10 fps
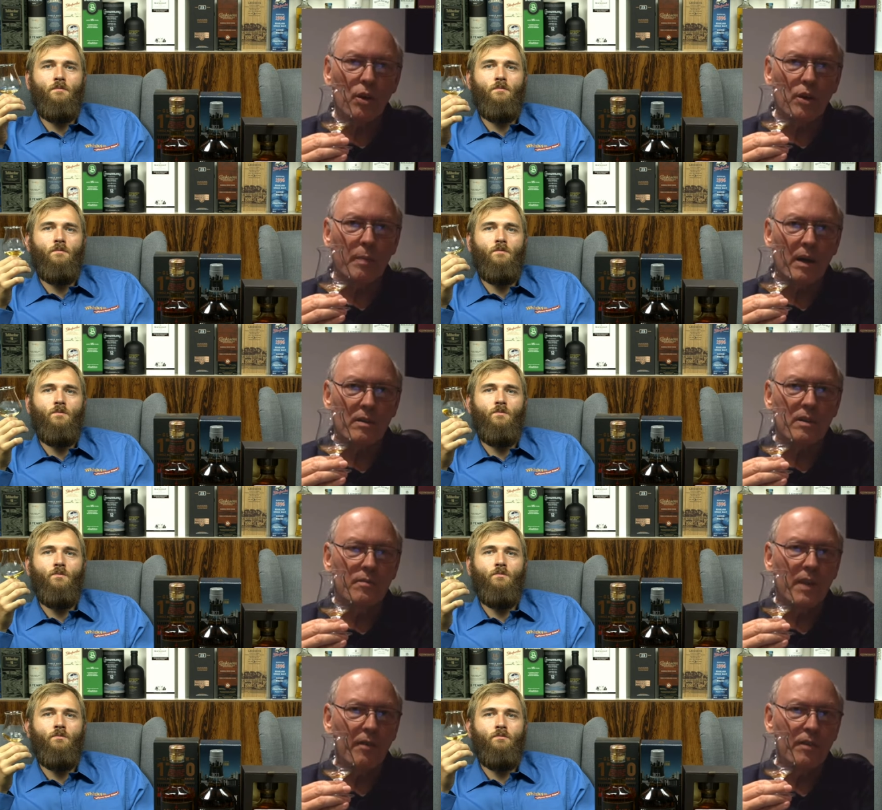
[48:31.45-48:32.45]
Speaker 1: about
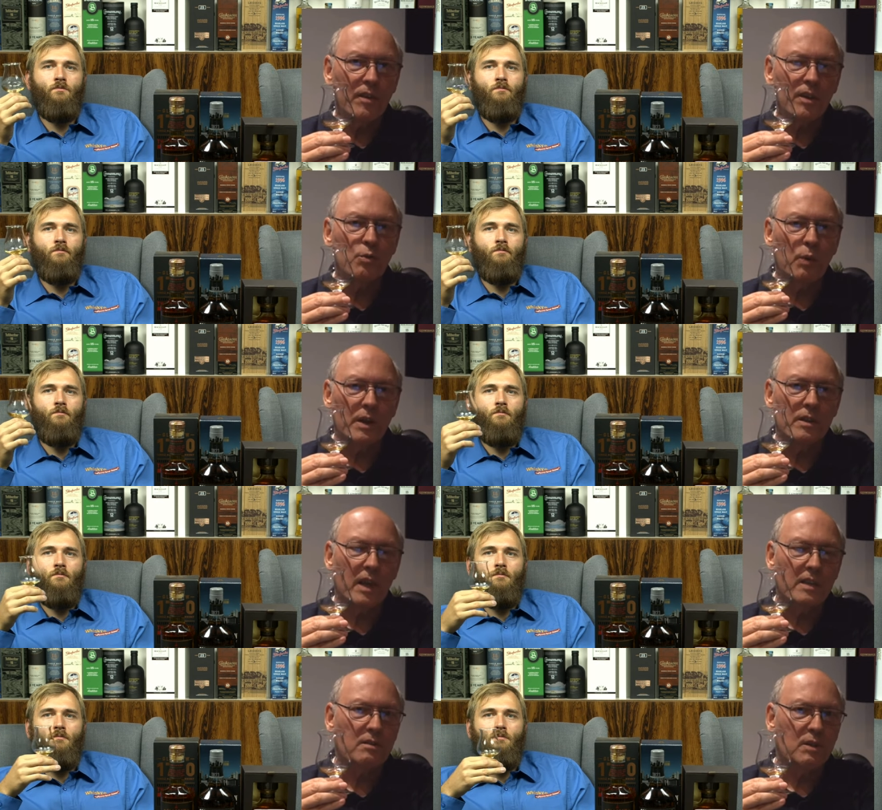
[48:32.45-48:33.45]
having this one
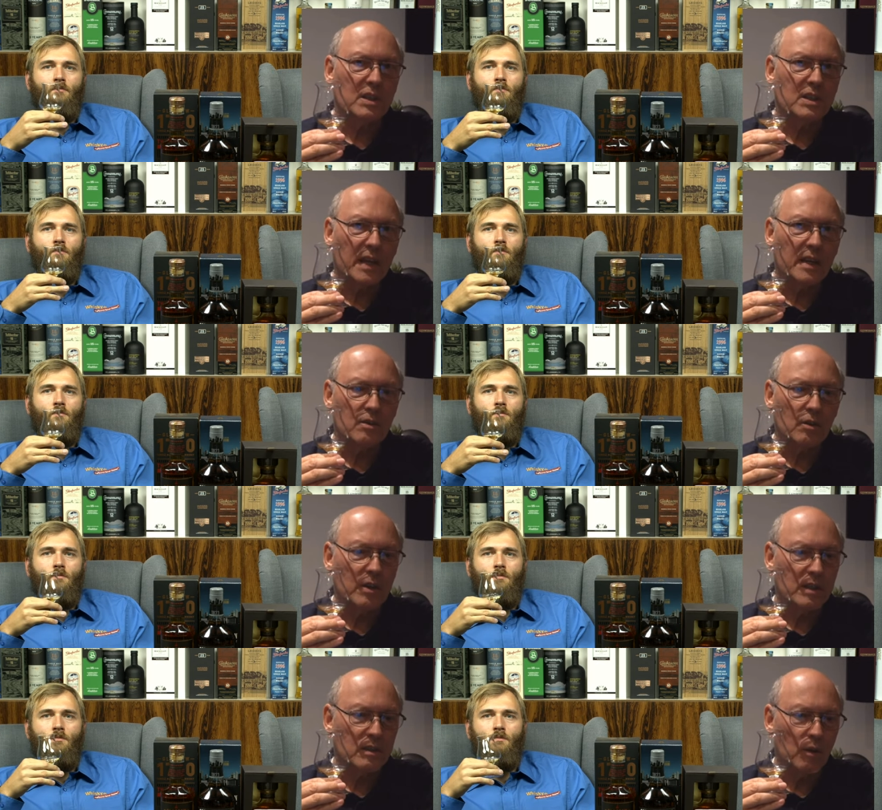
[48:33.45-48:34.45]
as the second or
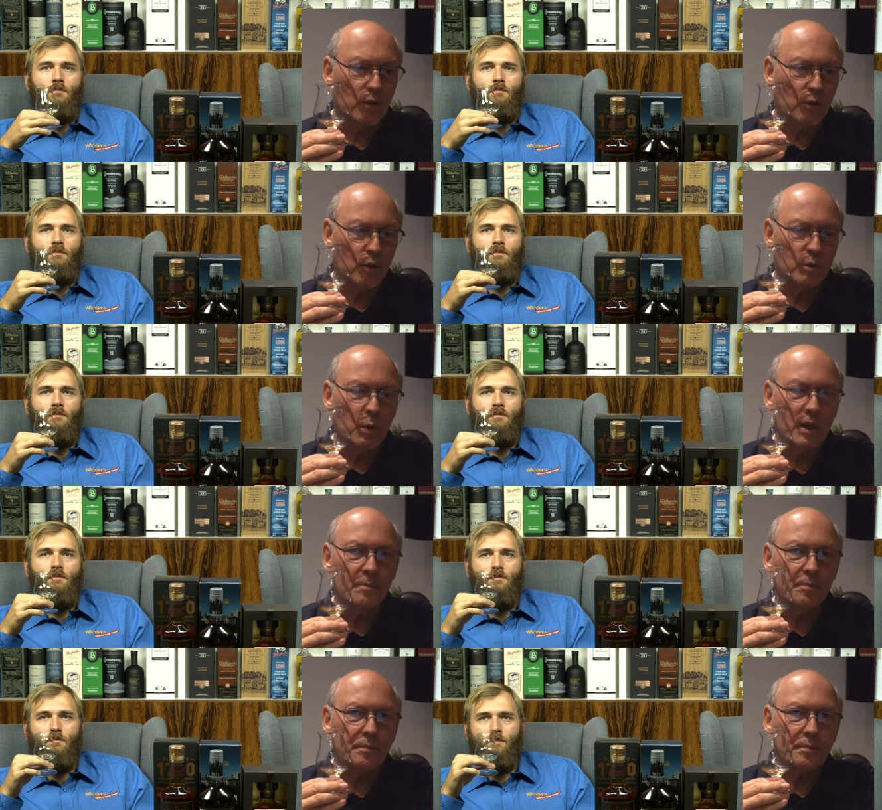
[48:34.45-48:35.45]
as the third
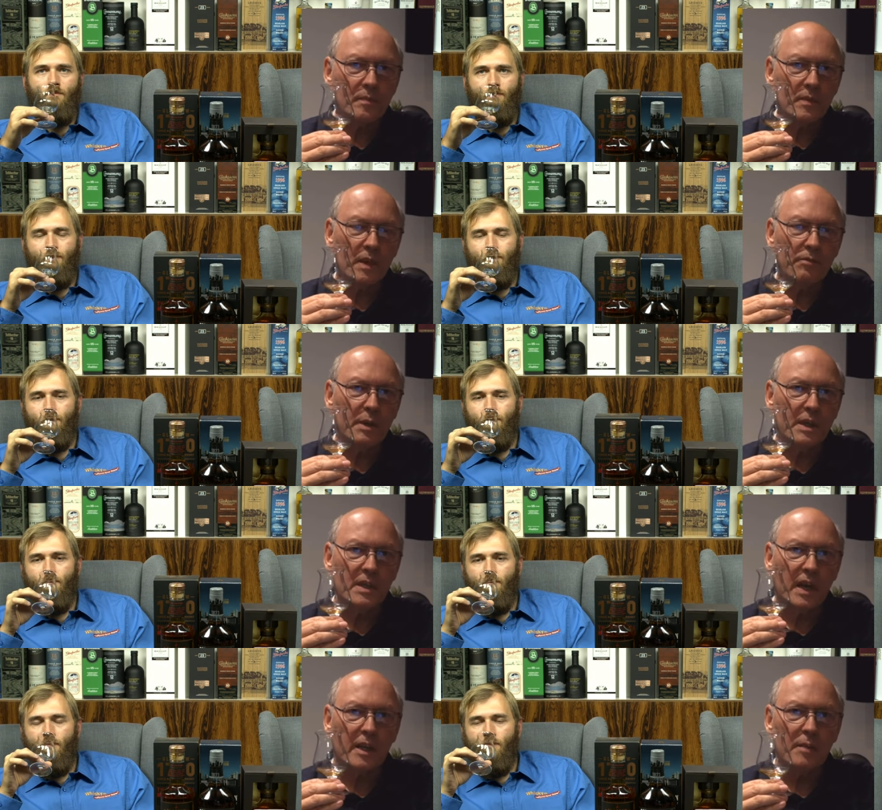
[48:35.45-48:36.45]
one, and we
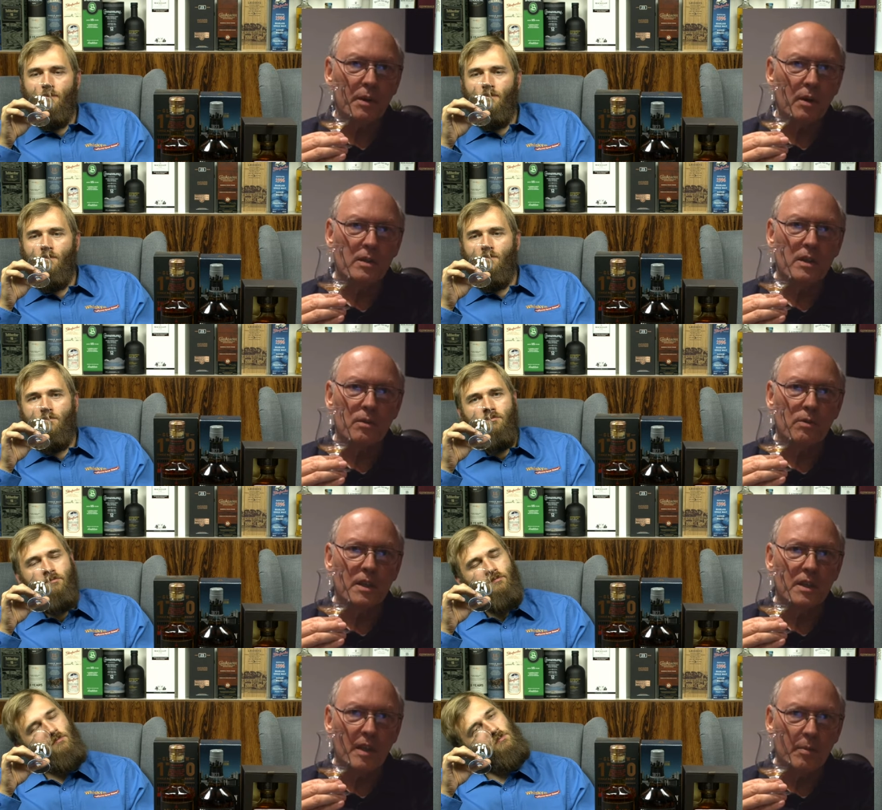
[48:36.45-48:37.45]
decided because it's only
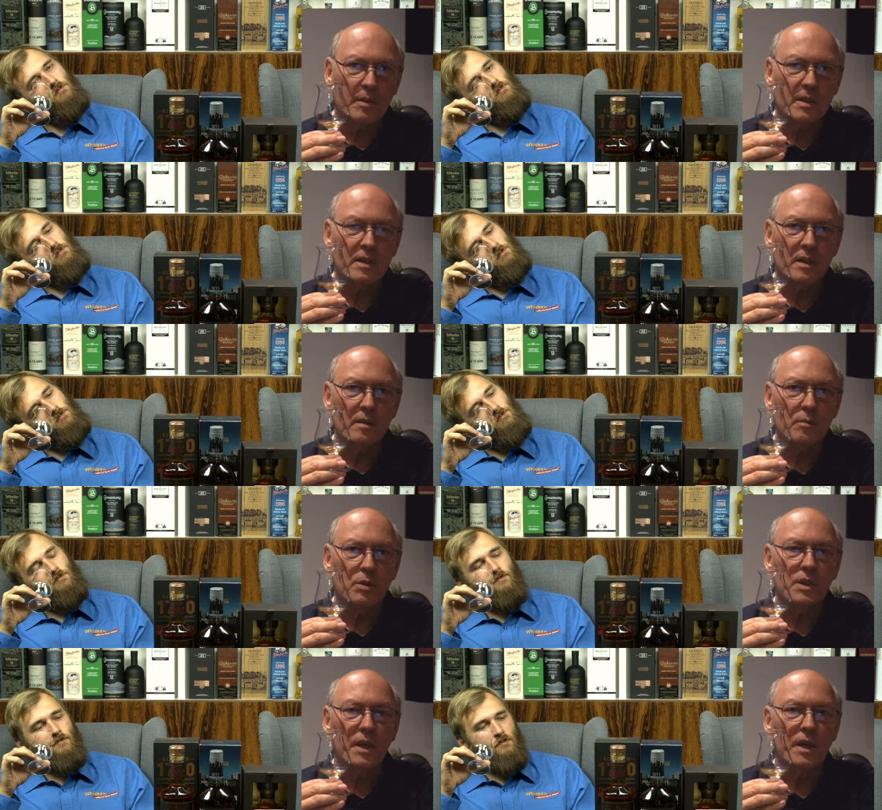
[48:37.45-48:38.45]
a double distilled
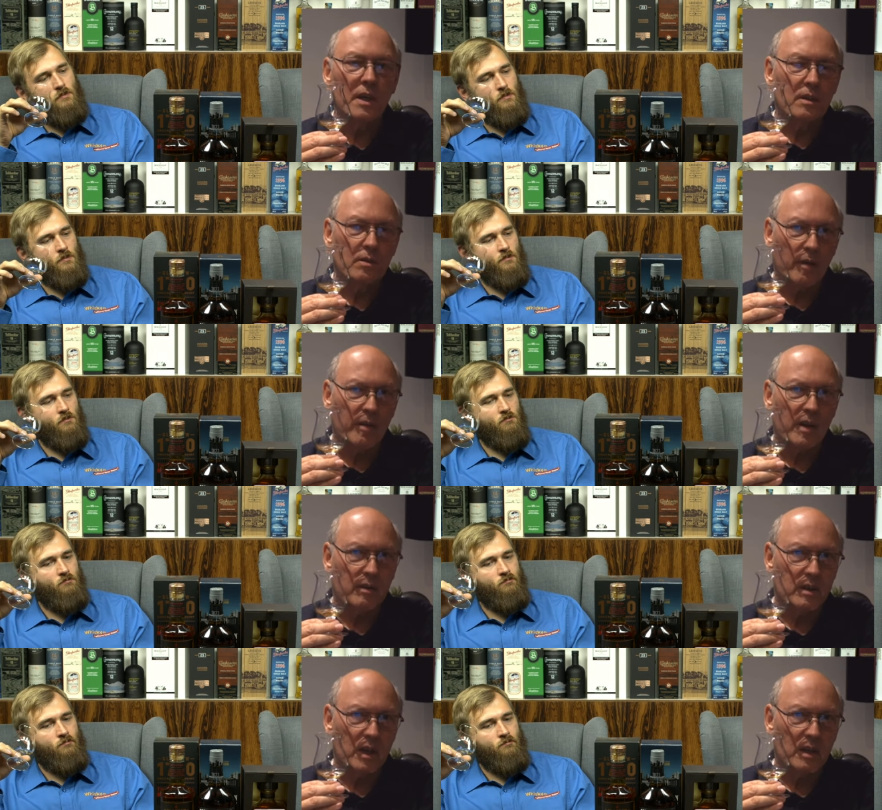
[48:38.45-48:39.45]
whiskey to have
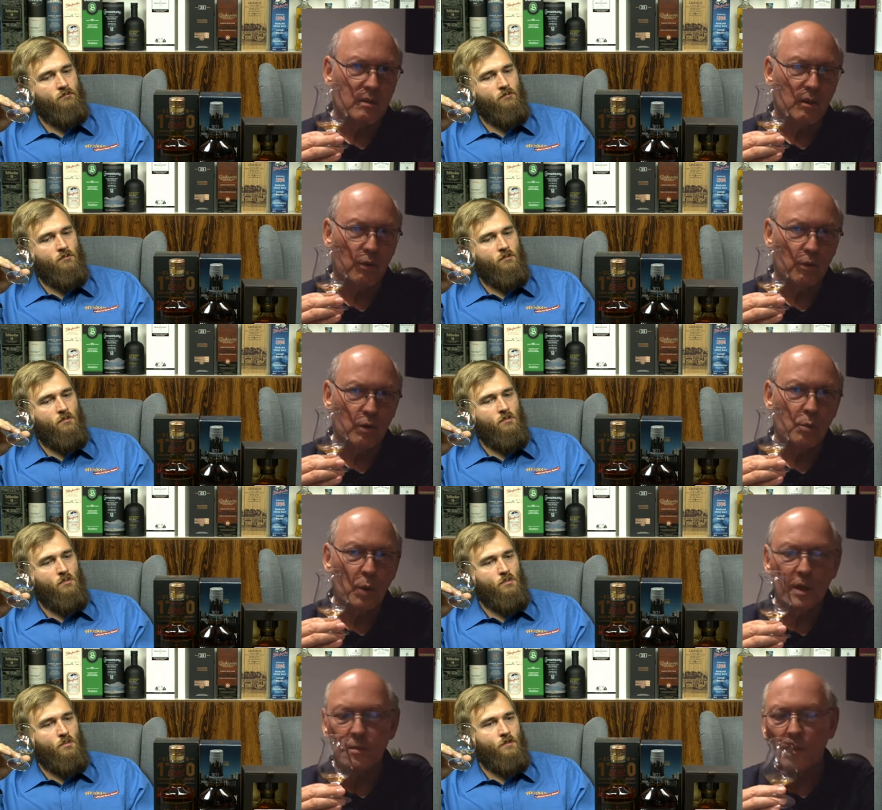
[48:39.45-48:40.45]
it as the third
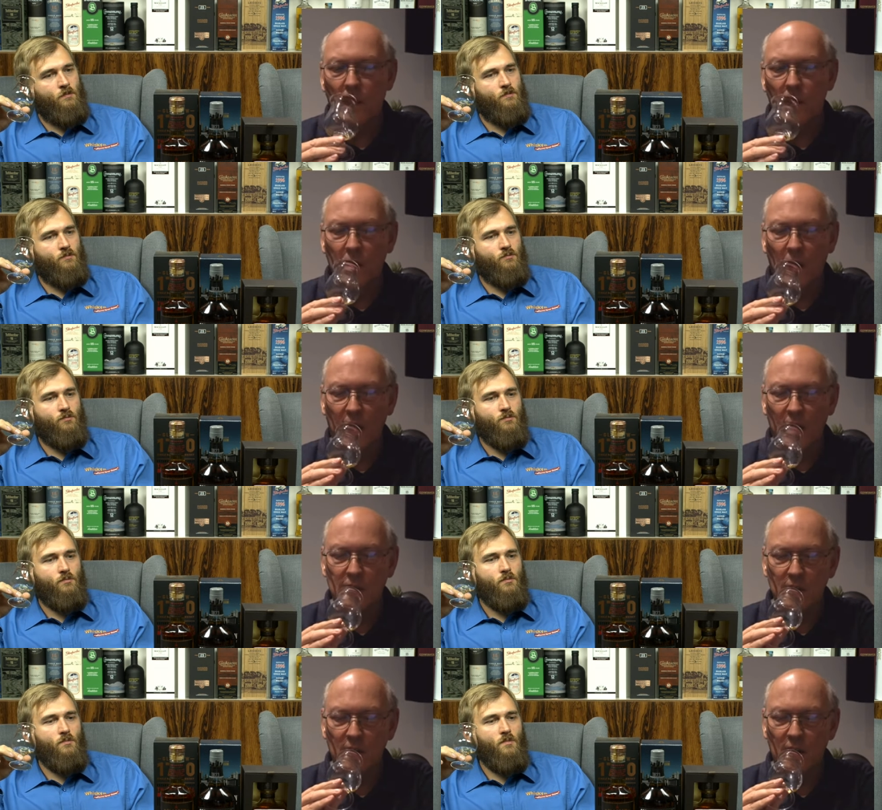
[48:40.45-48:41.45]
one.
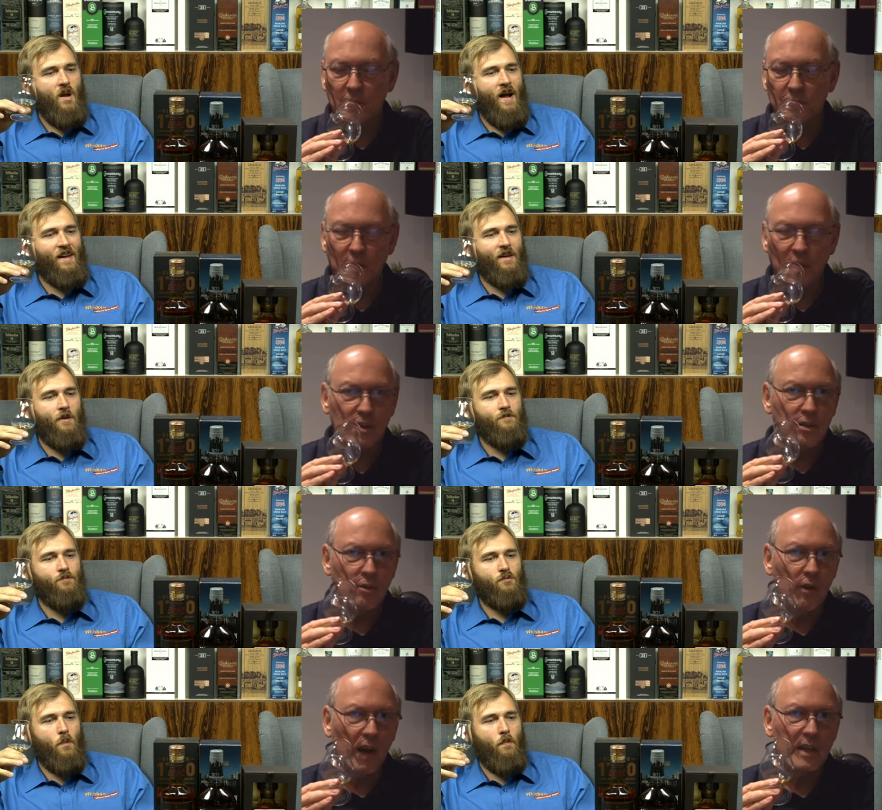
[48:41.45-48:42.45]
And um, yes,
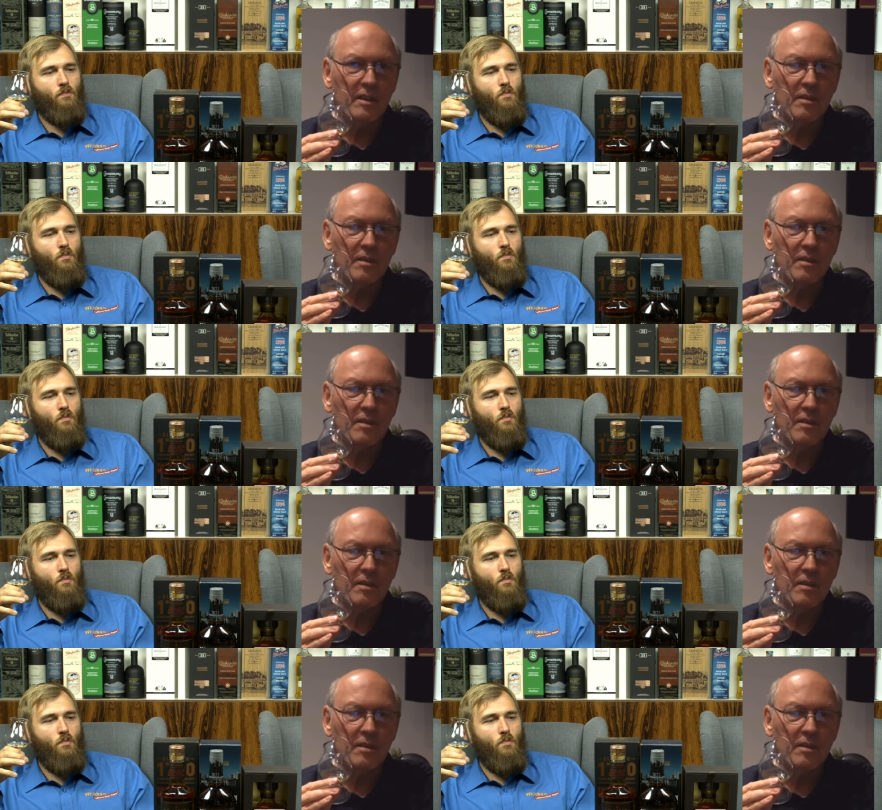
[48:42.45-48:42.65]
you're right.